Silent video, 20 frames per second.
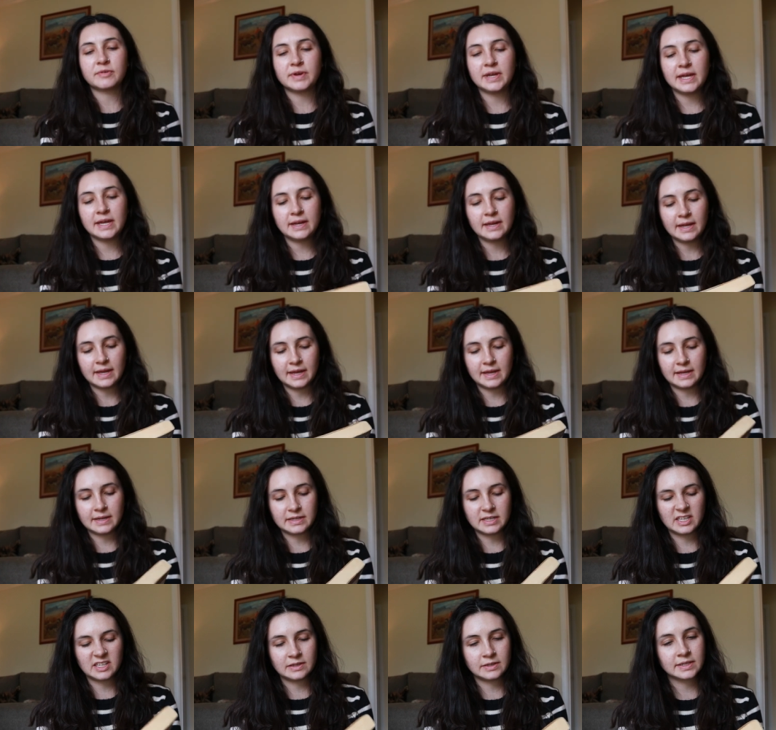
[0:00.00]
read
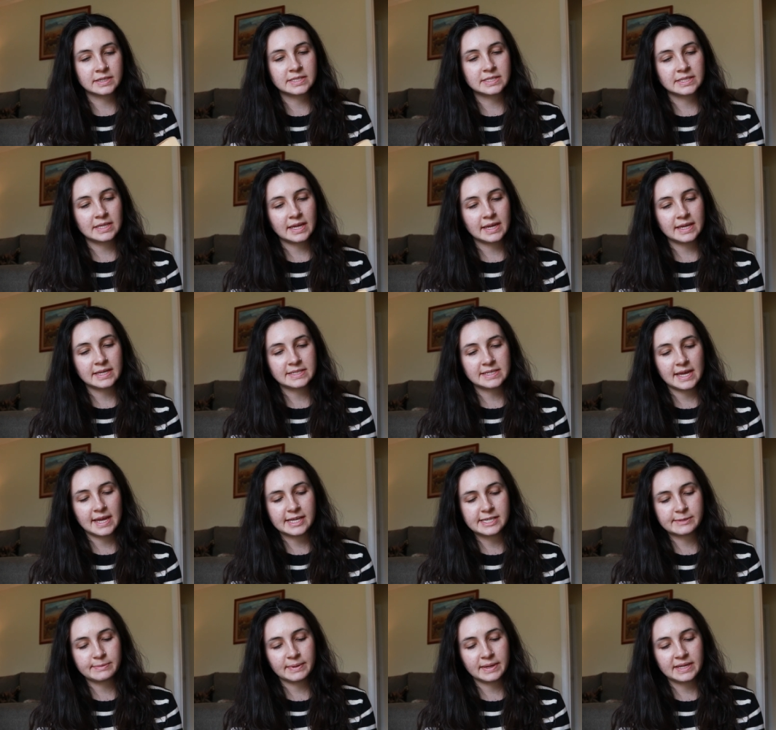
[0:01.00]
and it looks like it
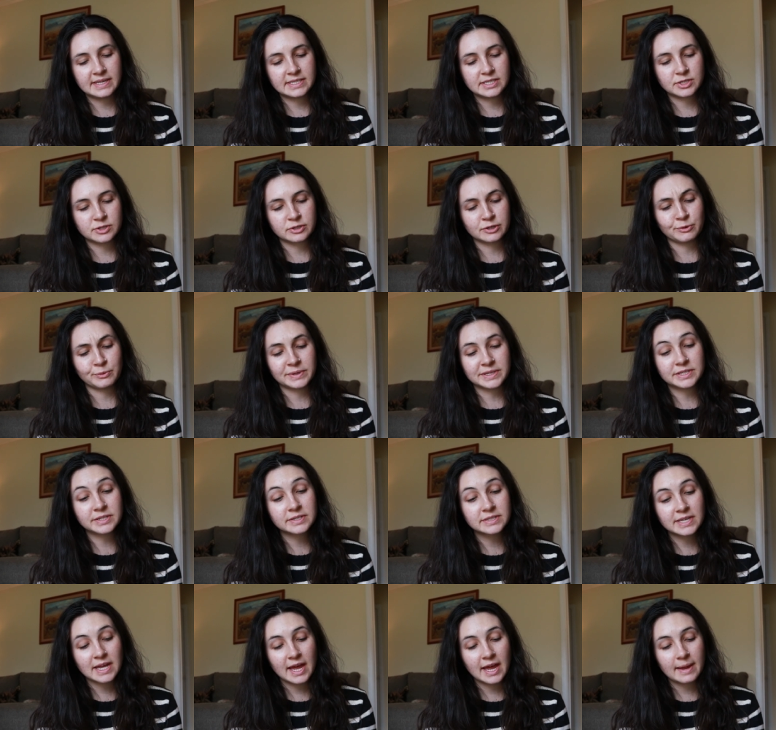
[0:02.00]
takes place during
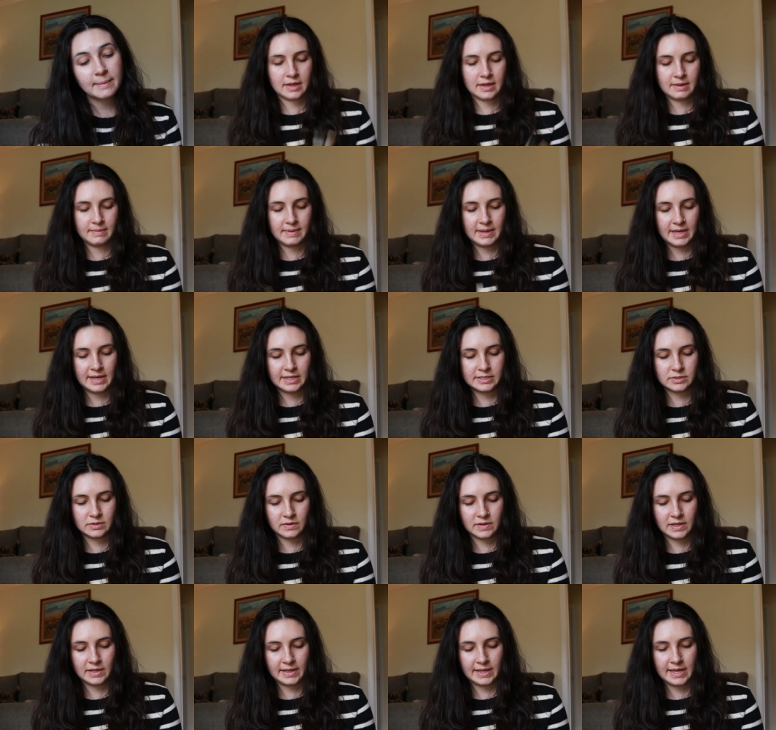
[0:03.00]
winter time um, and it's
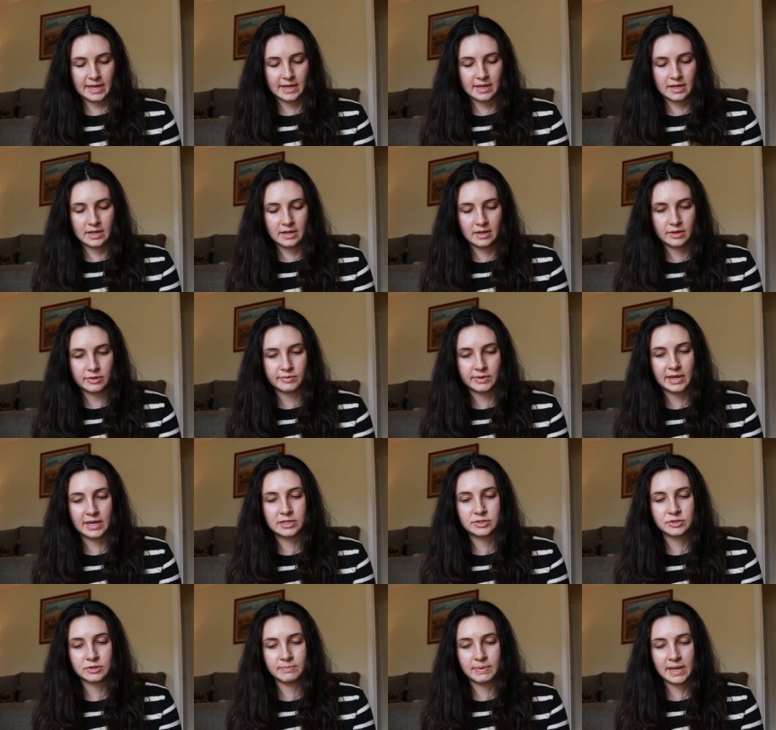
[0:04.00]
only like
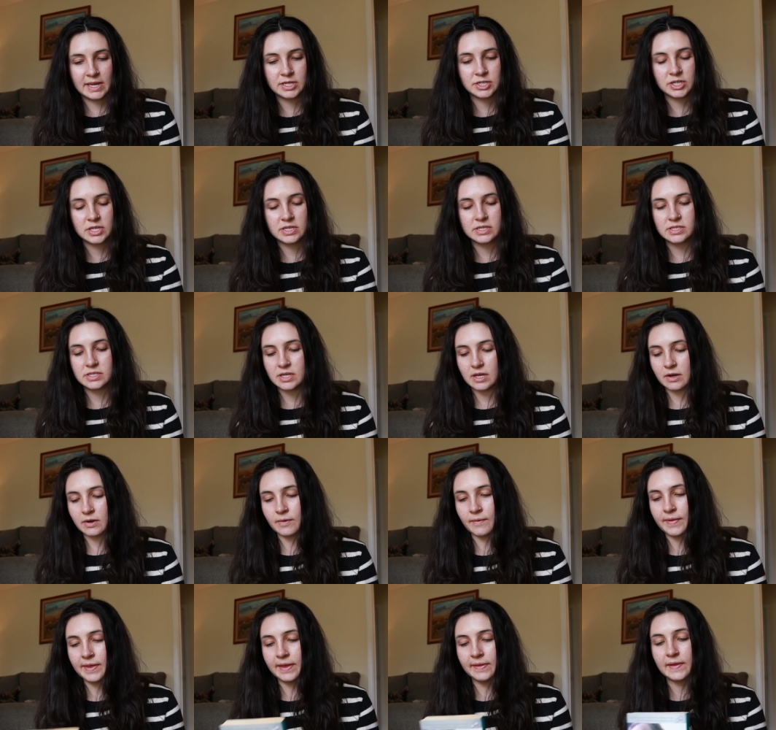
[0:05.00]
300 pages
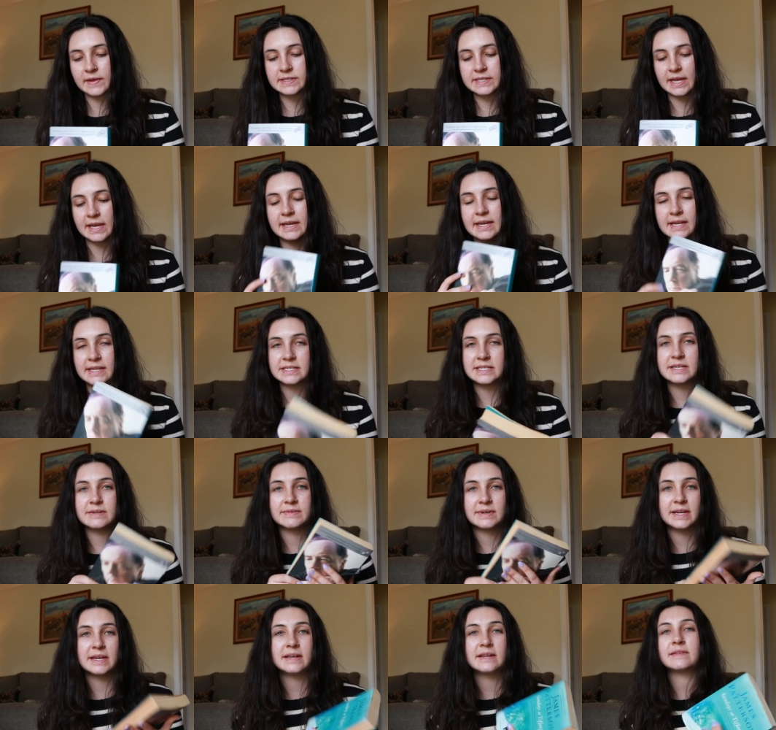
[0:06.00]
so it looks like an easy
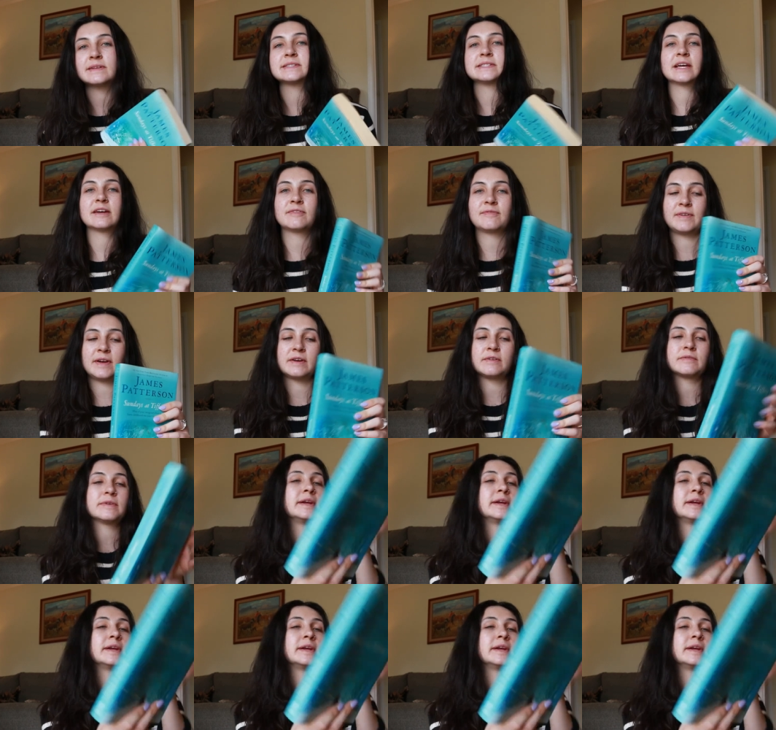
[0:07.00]
read it looks like a fun